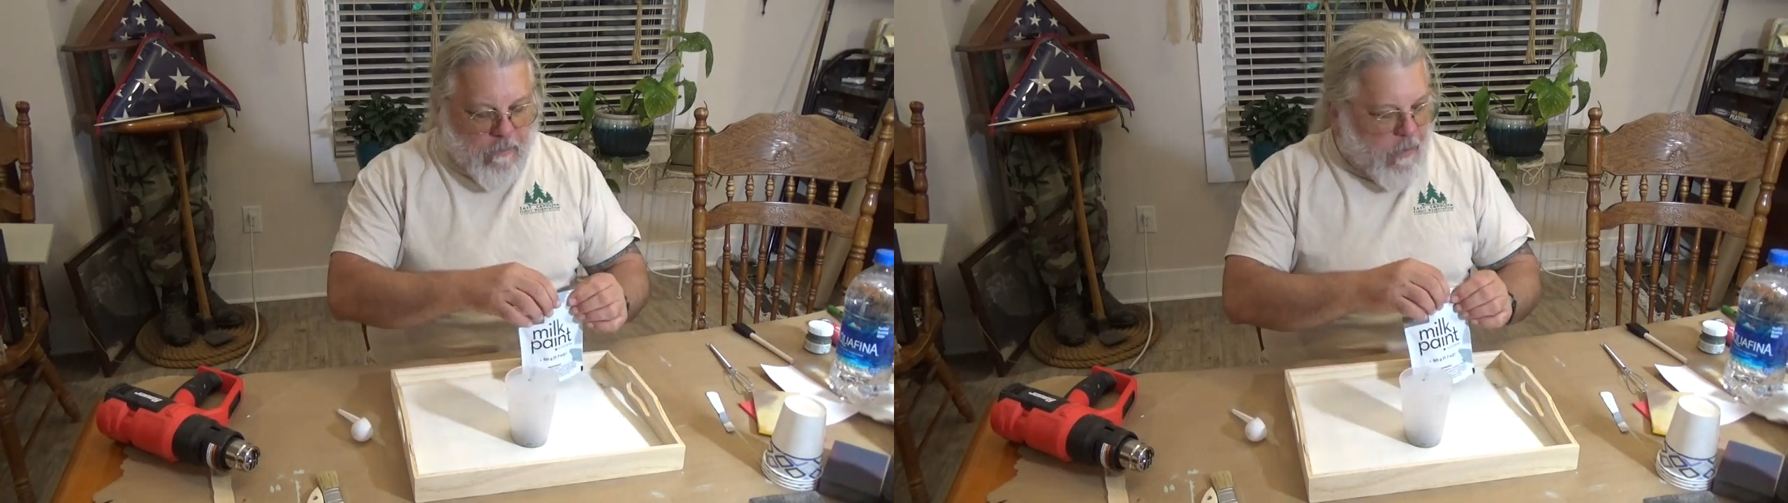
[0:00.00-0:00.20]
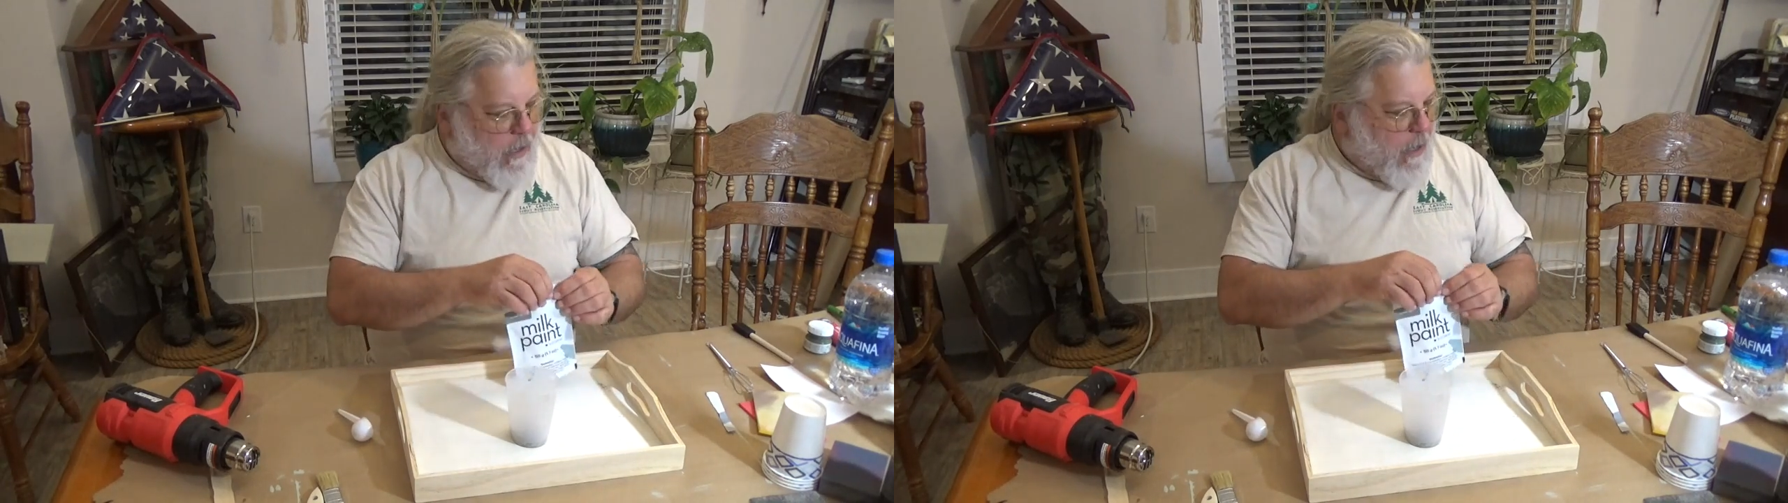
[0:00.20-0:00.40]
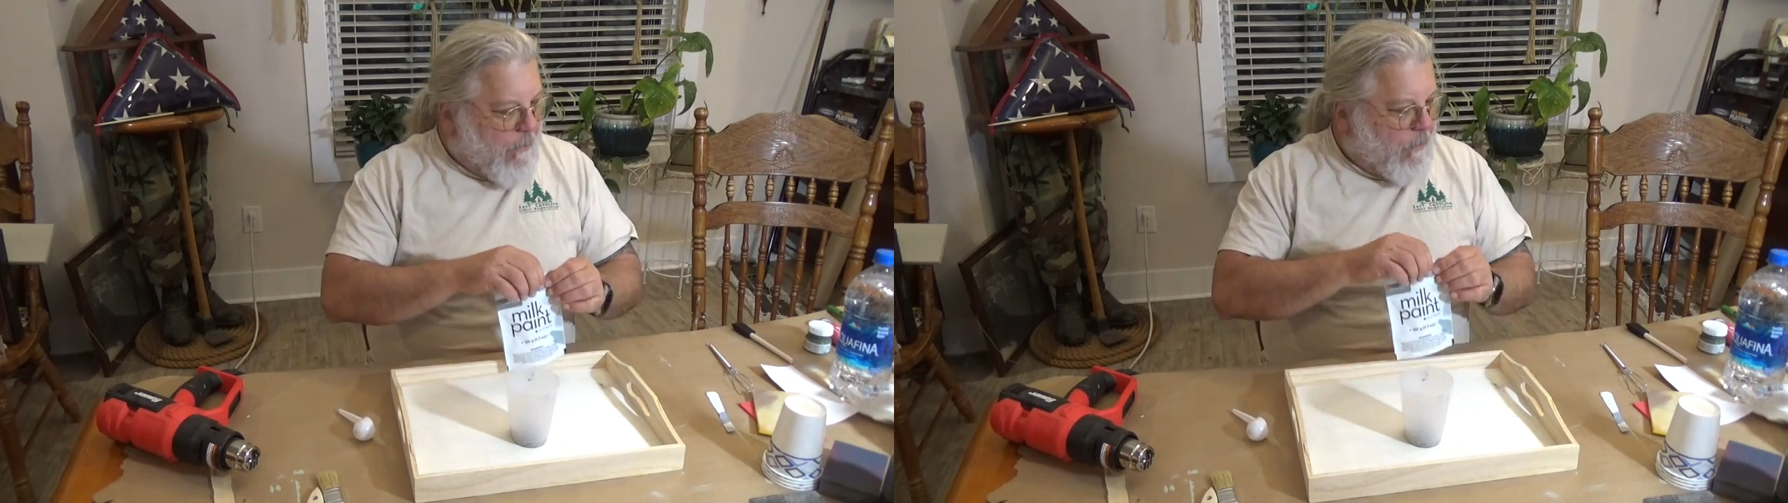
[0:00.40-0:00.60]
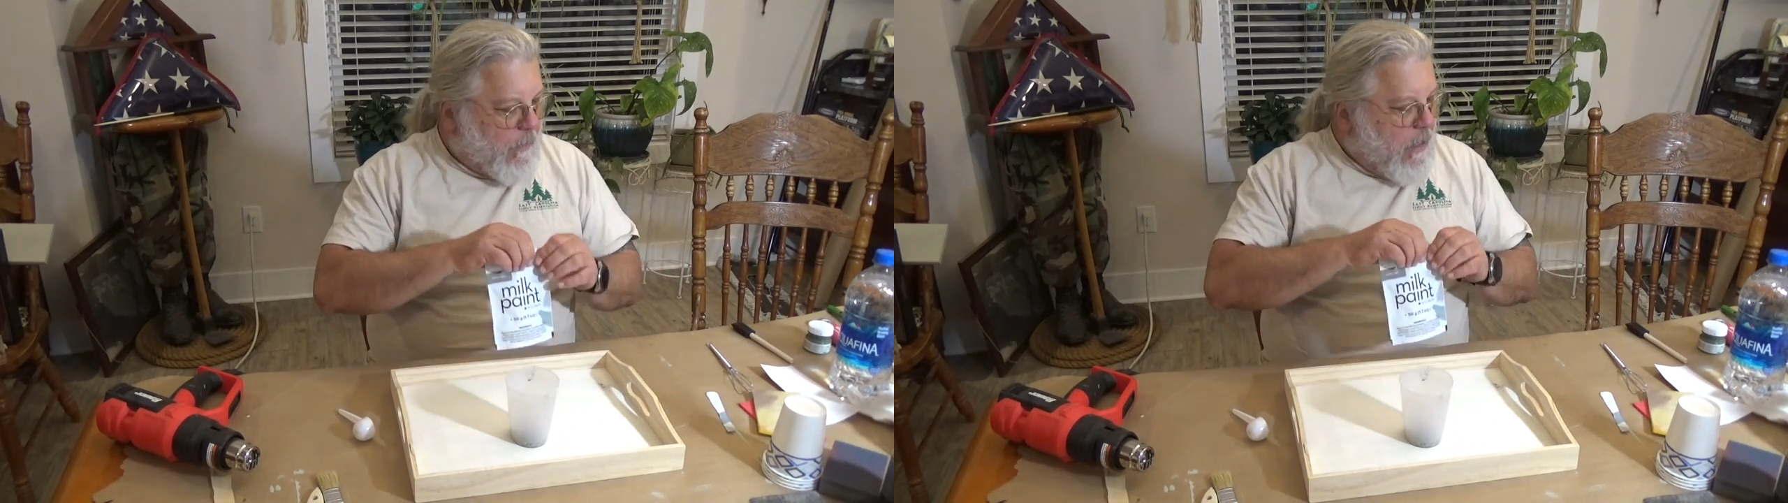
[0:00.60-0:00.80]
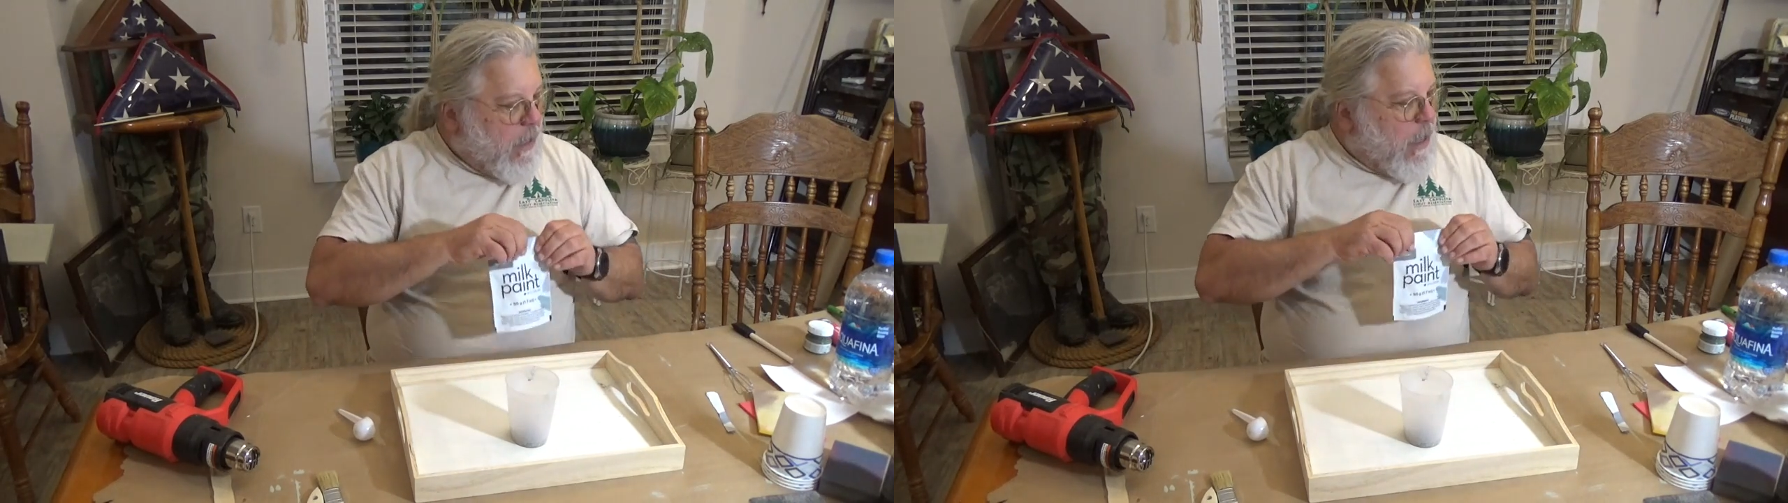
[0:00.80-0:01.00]

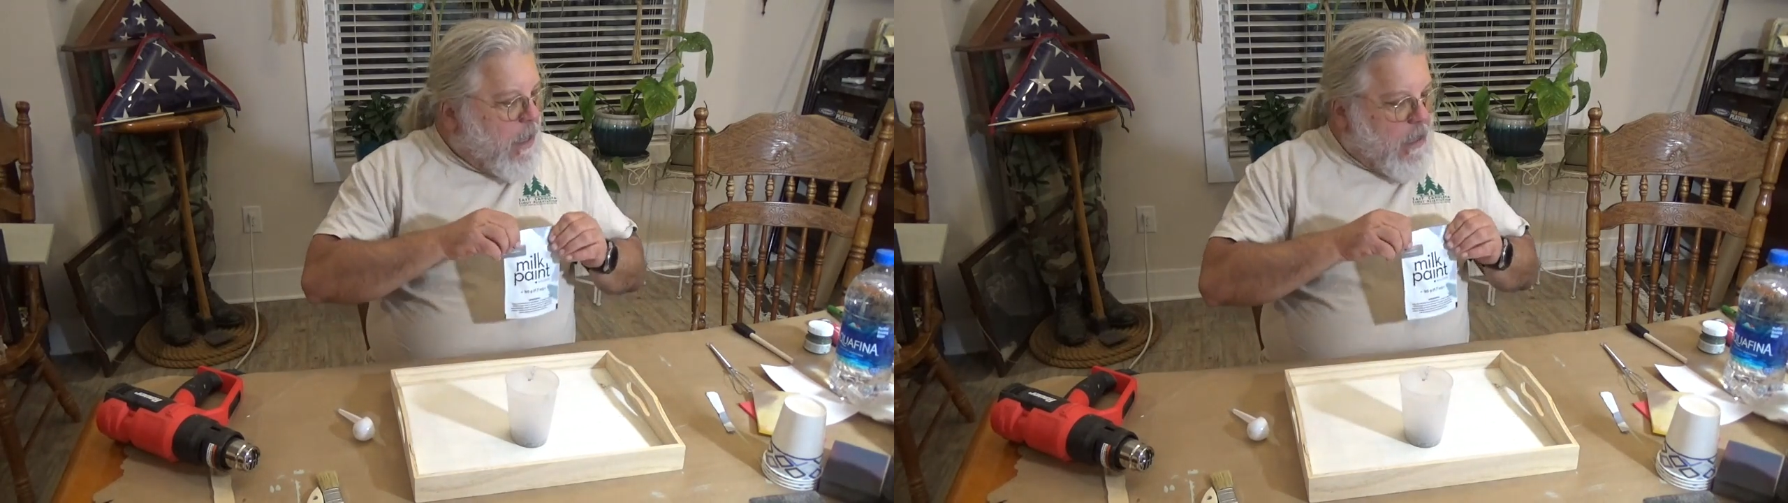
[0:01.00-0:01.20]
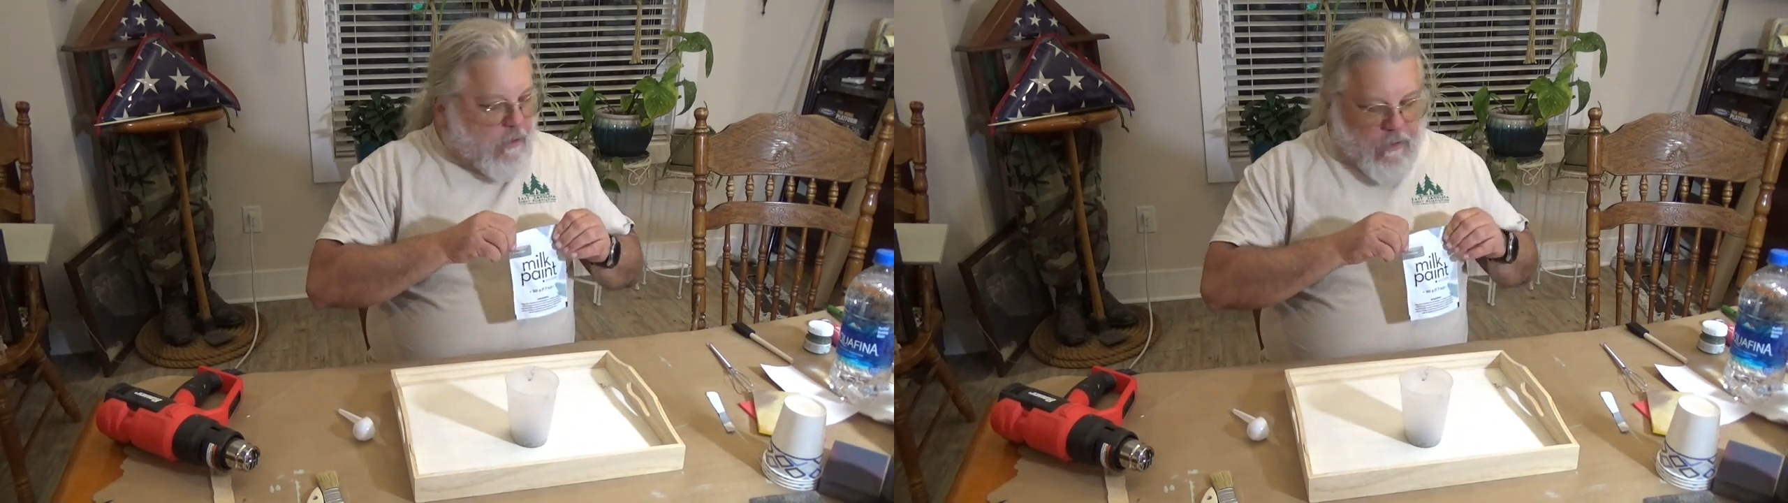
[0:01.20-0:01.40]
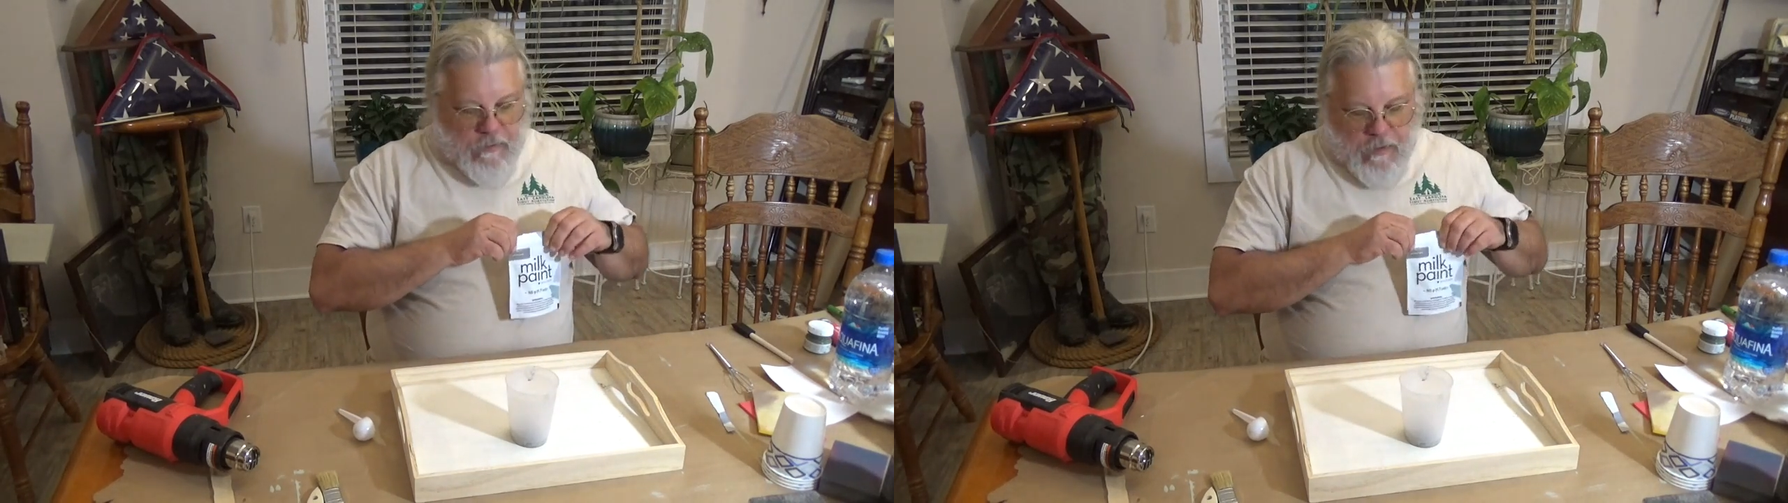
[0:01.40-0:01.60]
But so